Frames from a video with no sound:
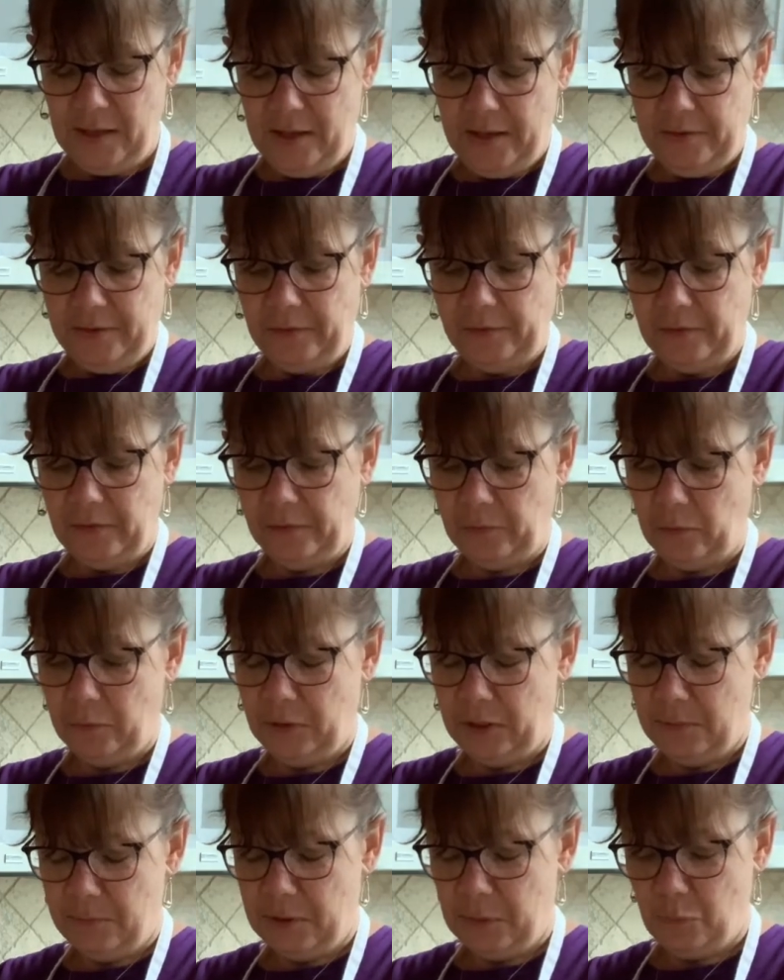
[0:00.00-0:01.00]
This has
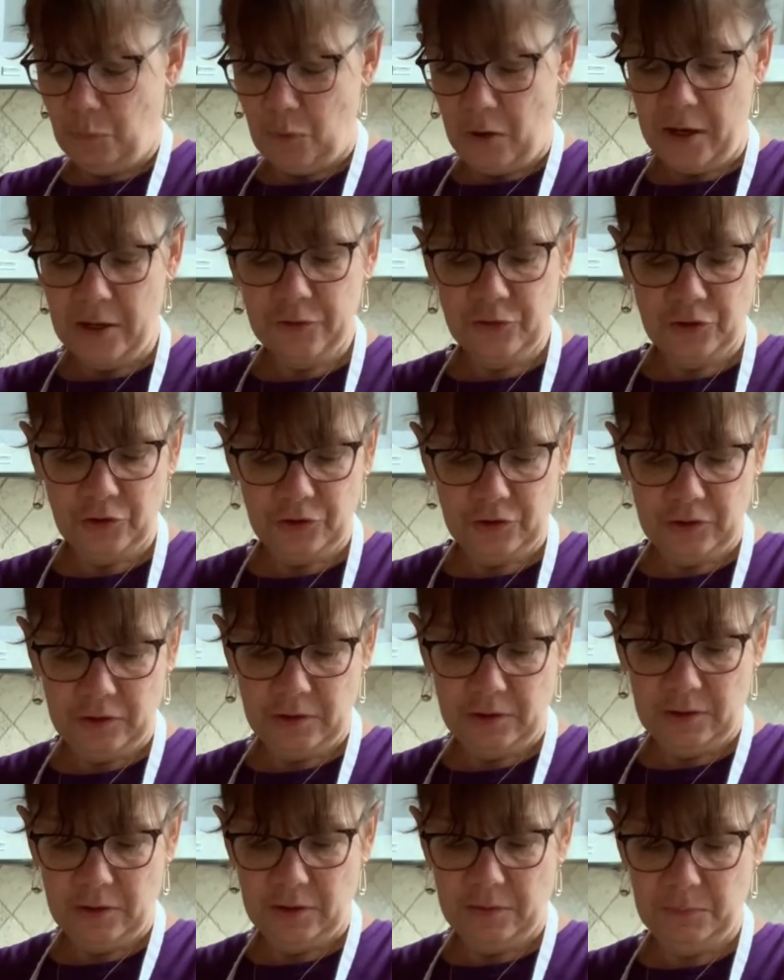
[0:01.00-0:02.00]
already been washed.
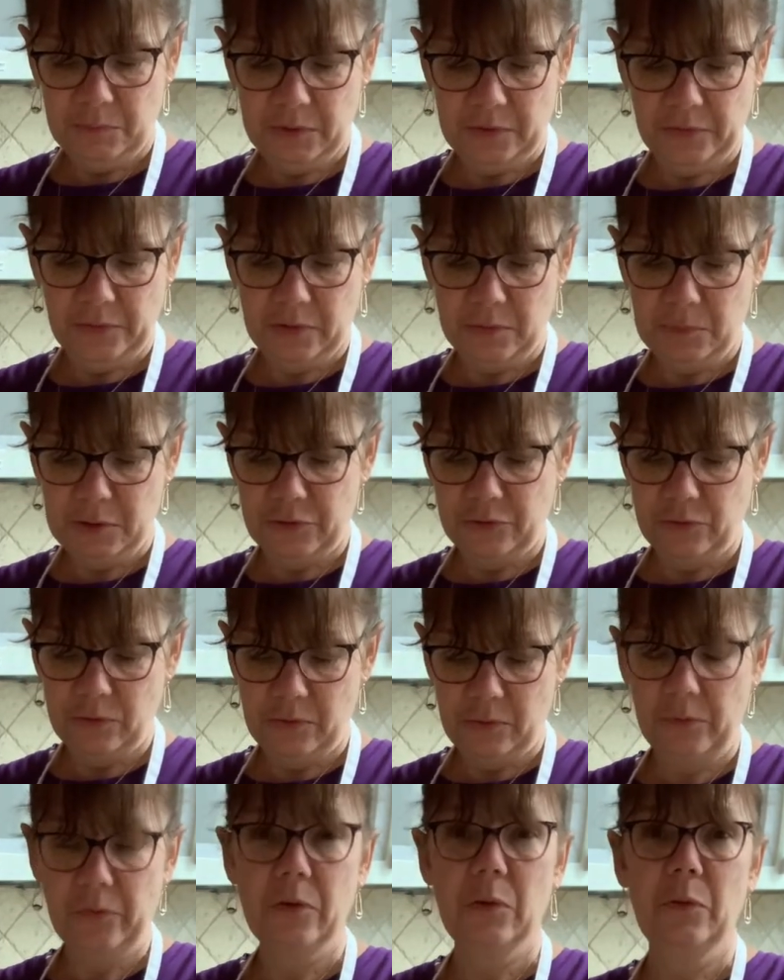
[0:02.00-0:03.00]
Just going to make
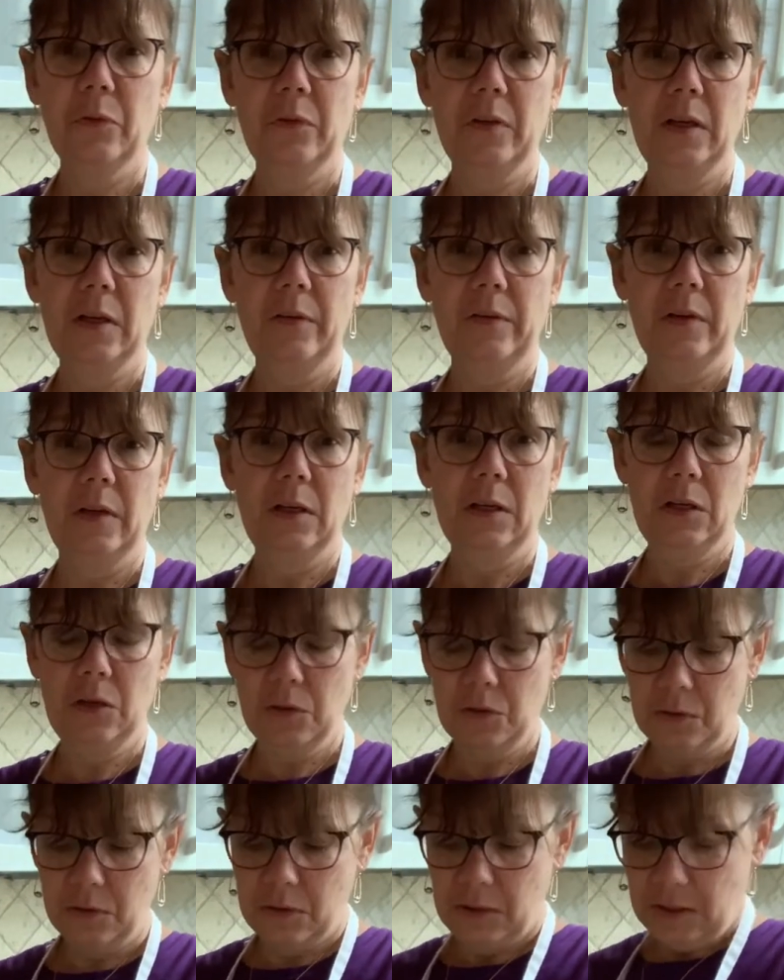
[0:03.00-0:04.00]
sure there's no seeds in
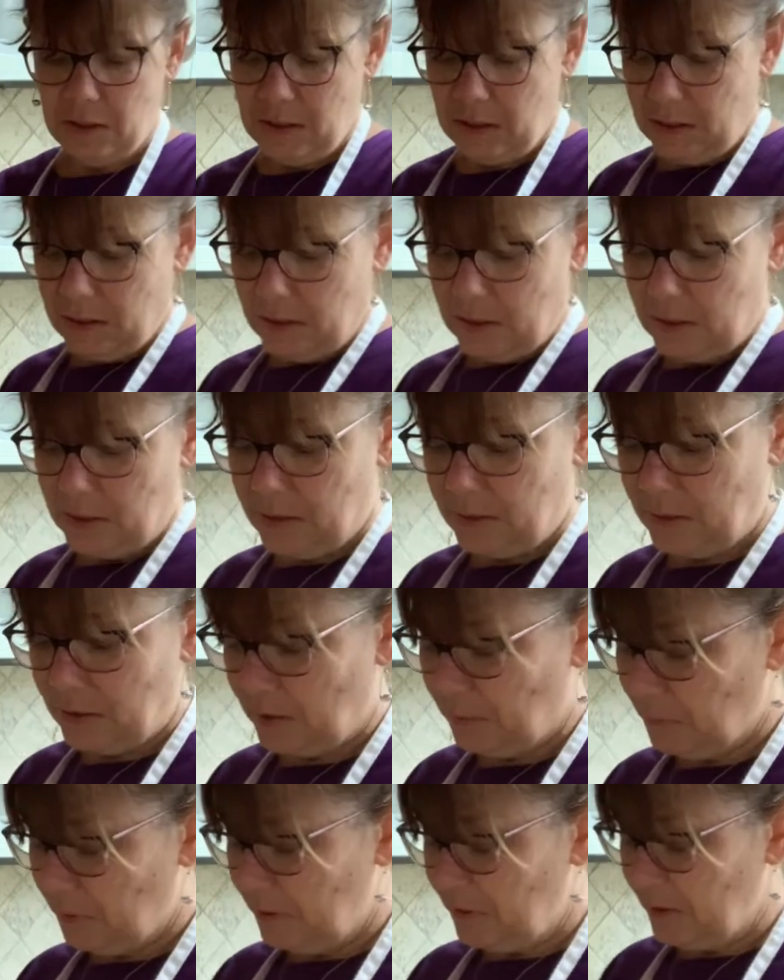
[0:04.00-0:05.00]
here. And
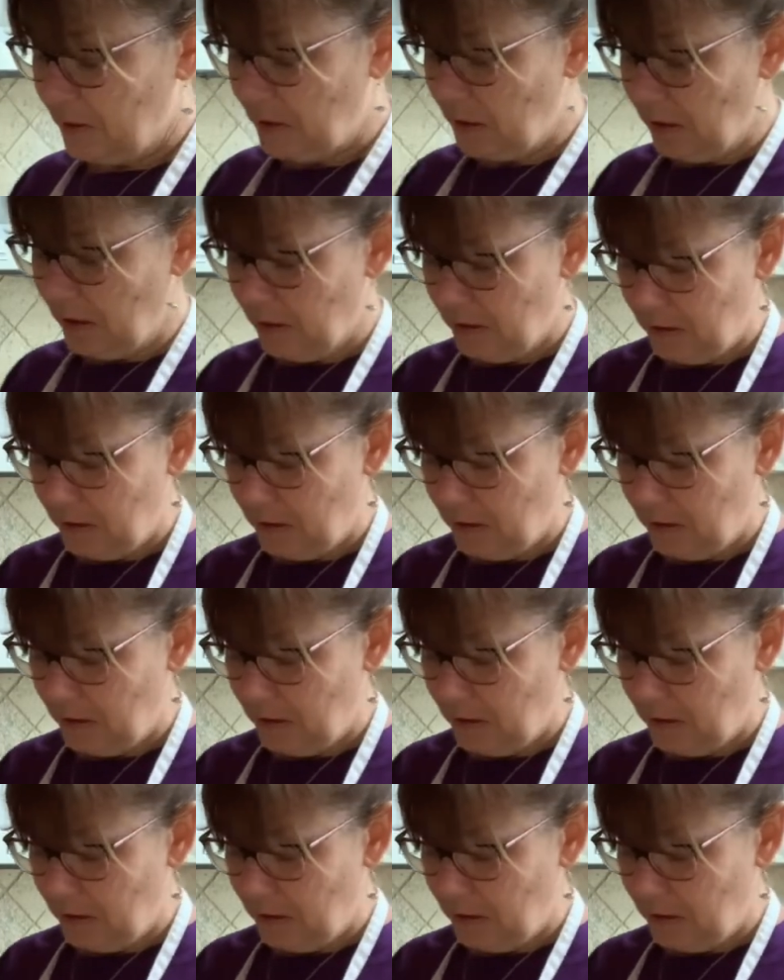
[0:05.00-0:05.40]
then I'm going to take